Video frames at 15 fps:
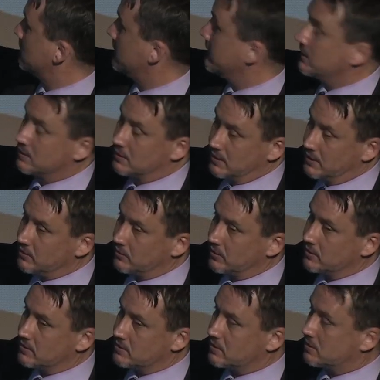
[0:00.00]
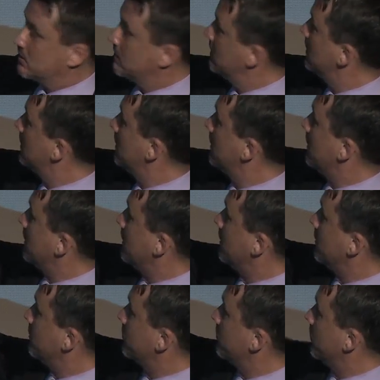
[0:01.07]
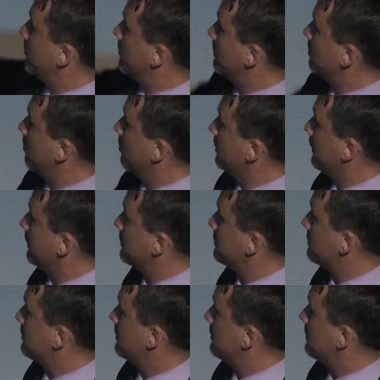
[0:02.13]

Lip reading: legal interests, in your note and mortgage.